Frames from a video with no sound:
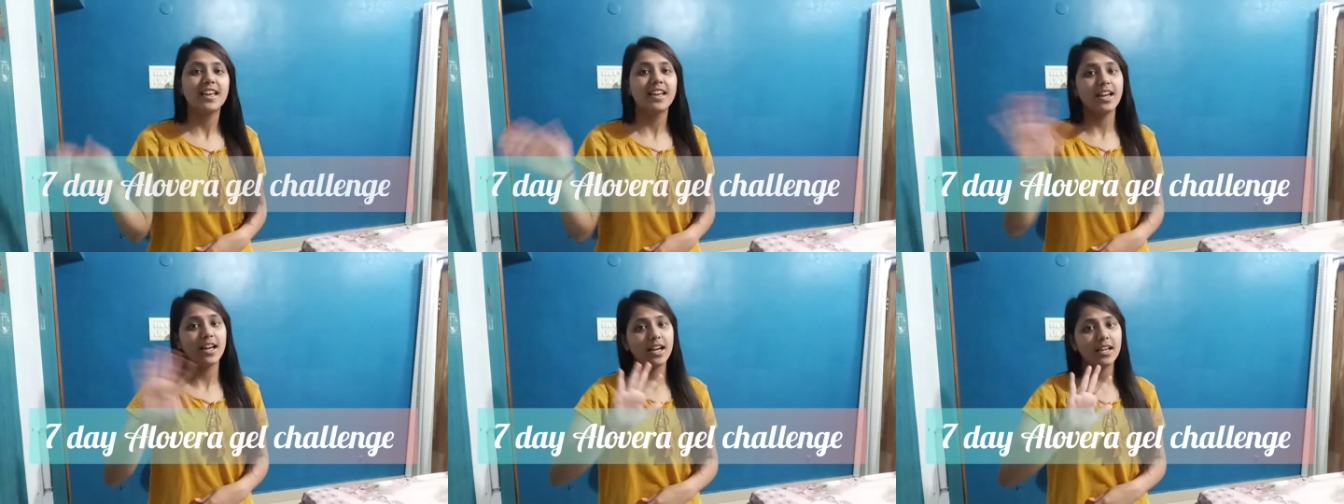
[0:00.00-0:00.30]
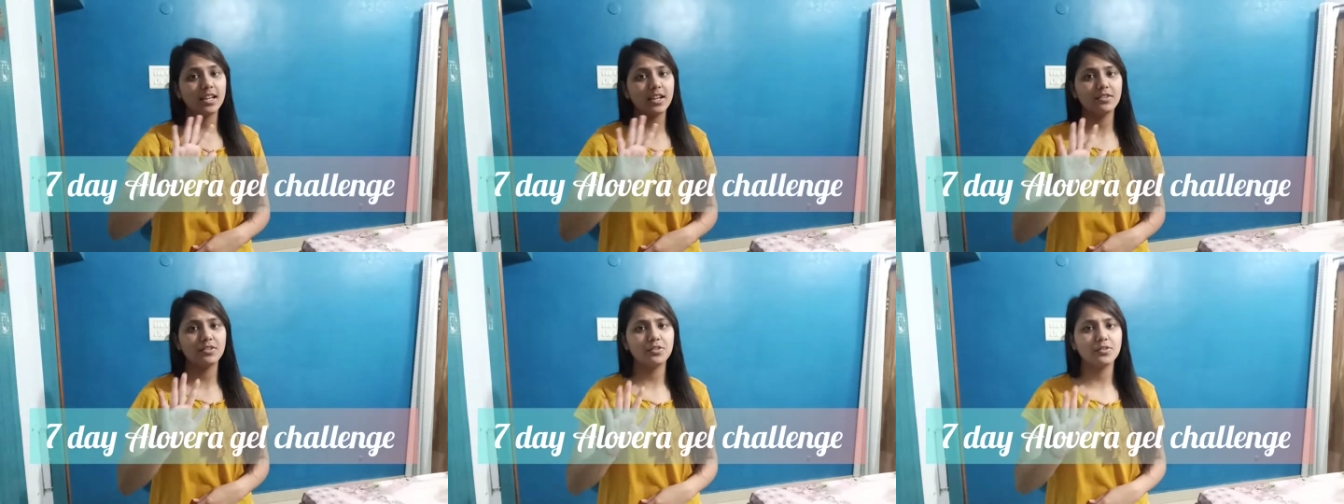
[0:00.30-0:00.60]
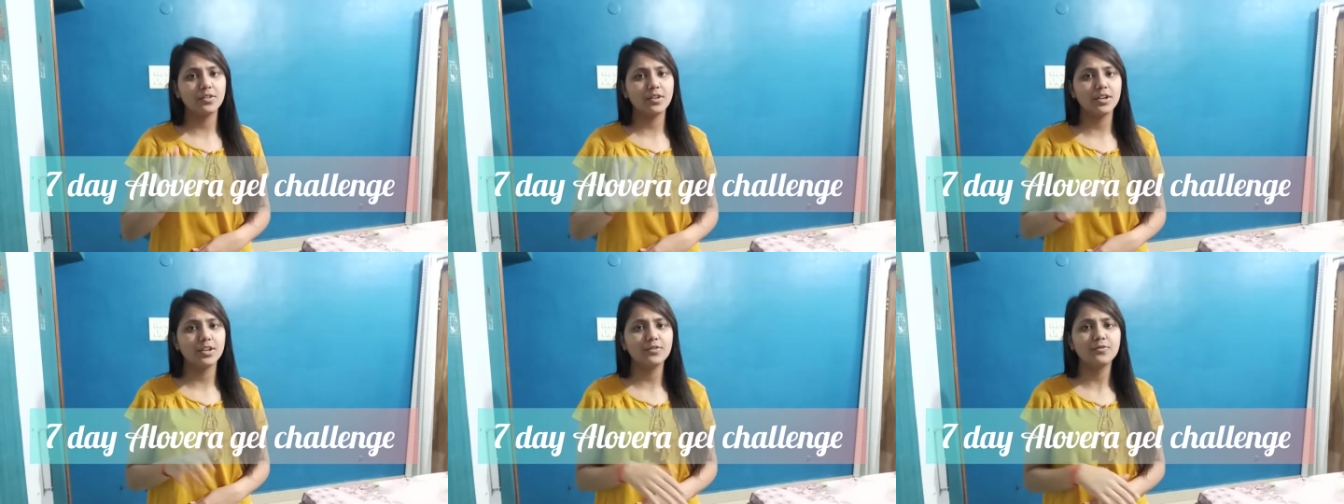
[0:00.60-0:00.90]
Hi
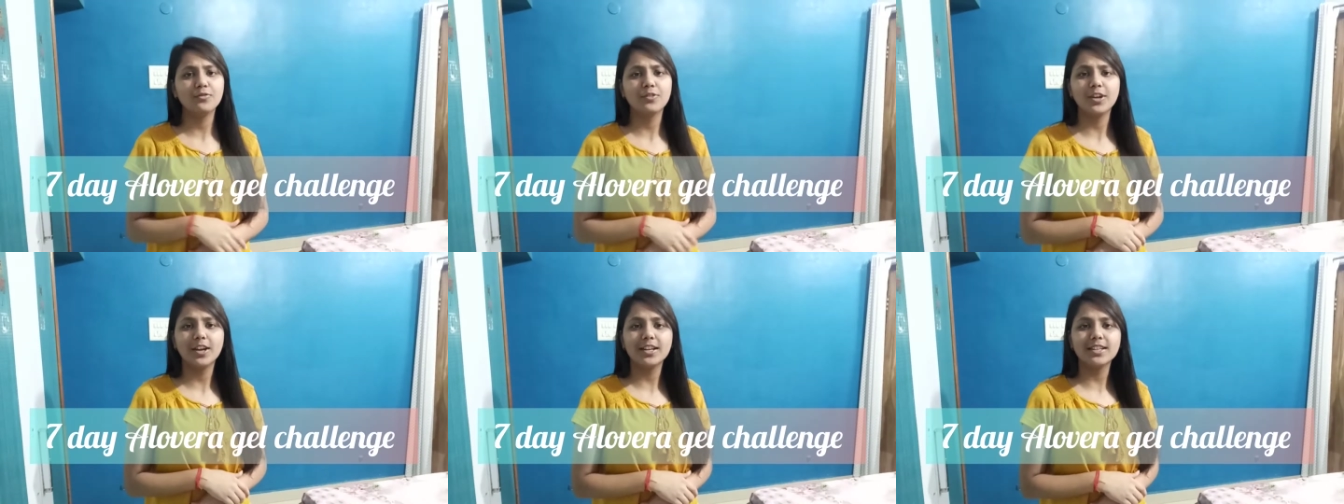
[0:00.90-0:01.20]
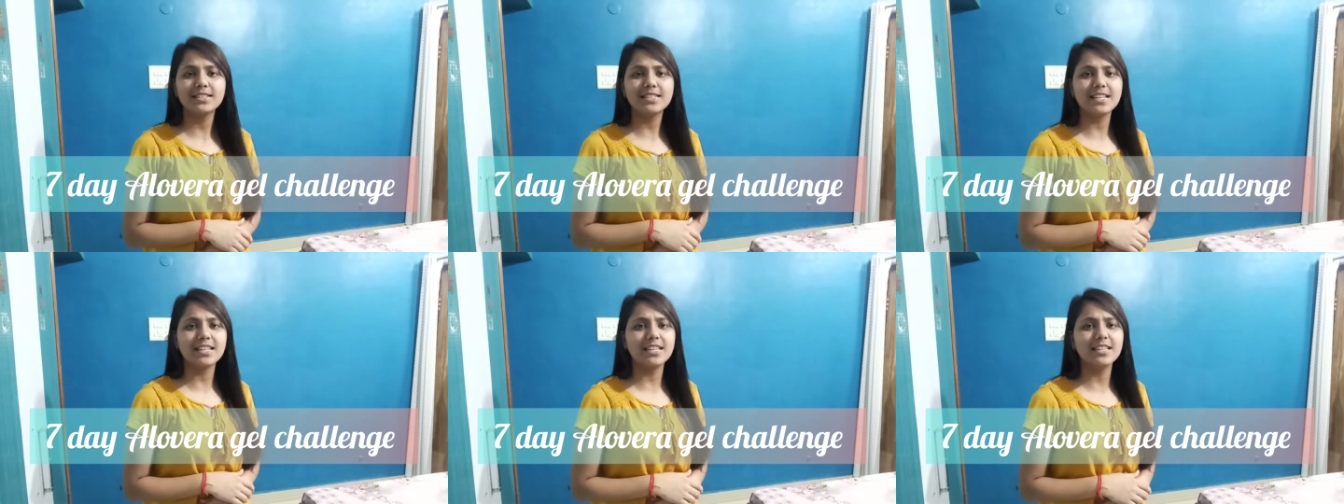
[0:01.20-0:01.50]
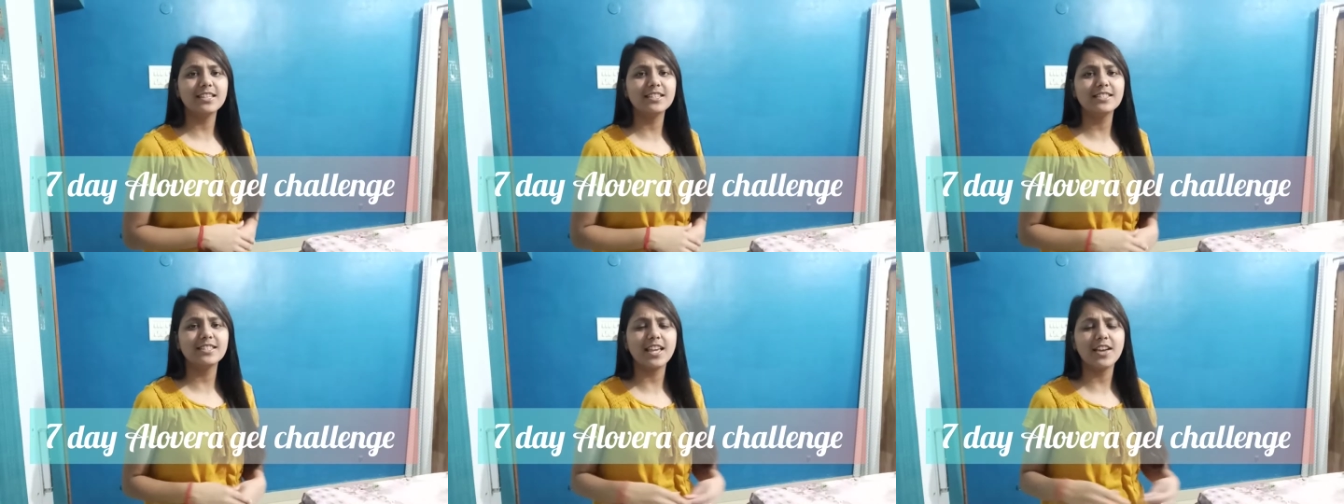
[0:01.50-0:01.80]
everyone, we are
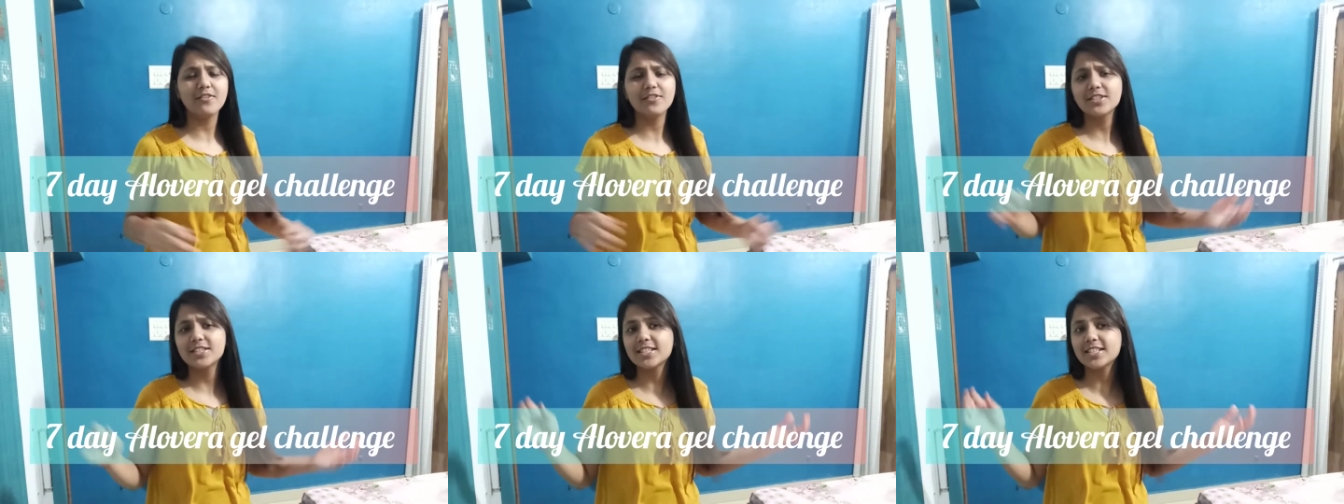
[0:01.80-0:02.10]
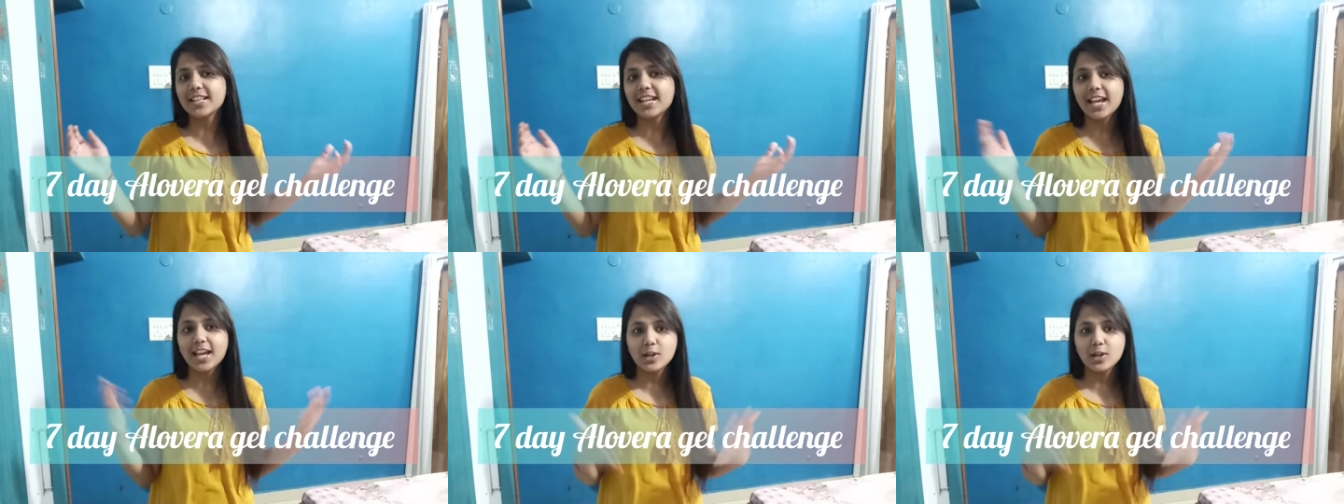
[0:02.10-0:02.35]
taking 7-day